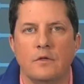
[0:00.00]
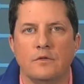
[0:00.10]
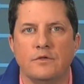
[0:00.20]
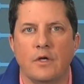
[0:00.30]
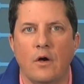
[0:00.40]

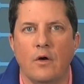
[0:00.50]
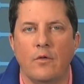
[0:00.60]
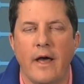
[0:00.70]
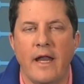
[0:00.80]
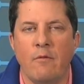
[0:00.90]

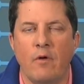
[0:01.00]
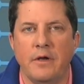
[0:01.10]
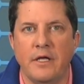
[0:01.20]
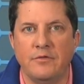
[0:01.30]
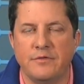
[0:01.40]
So anyone
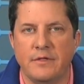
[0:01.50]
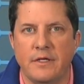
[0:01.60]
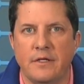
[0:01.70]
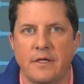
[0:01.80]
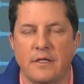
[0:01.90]

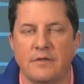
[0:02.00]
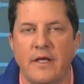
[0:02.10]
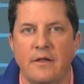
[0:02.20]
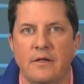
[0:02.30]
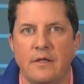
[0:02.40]
interested in
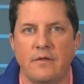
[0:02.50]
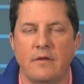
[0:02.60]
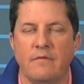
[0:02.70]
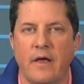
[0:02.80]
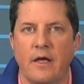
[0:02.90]
attending the
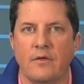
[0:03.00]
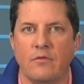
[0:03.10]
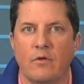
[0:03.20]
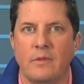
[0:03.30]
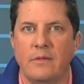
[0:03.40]
event
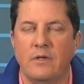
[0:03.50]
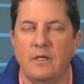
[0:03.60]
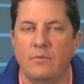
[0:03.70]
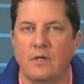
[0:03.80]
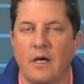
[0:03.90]
or maybe
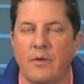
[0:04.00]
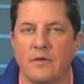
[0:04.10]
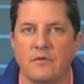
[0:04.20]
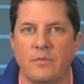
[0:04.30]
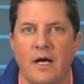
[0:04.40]
becoming a
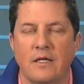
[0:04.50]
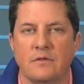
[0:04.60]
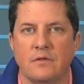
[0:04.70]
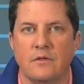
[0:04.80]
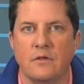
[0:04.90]

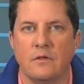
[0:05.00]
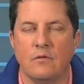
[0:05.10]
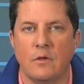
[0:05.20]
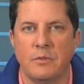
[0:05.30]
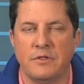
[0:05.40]
sponsor
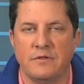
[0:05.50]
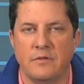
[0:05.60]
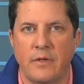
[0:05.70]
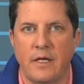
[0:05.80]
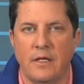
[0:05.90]
or
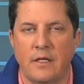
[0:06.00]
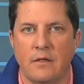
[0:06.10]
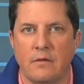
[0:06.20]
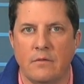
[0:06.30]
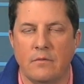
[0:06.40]

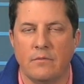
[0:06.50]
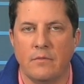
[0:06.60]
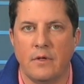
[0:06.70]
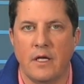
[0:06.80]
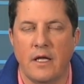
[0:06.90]
participating
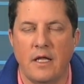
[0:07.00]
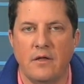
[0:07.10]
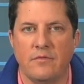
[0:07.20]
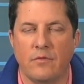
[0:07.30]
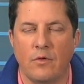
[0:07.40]
in any
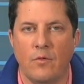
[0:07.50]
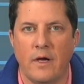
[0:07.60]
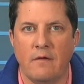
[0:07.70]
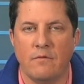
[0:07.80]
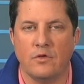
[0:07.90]
sort of
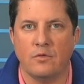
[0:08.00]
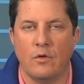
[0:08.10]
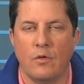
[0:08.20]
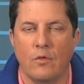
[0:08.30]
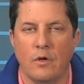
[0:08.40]
way,
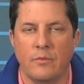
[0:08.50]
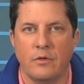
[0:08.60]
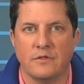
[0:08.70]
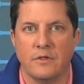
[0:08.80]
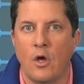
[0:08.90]
virtual or in
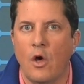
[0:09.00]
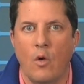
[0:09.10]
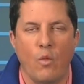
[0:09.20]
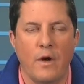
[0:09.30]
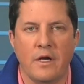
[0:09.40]
person,
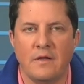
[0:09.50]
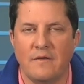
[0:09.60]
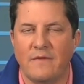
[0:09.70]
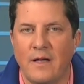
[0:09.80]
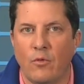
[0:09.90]
where can they
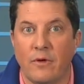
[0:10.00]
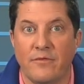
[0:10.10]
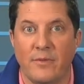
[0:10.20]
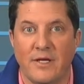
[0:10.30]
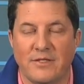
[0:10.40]
find more
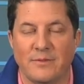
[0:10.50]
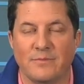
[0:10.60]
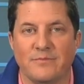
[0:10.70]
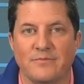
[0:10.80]
information?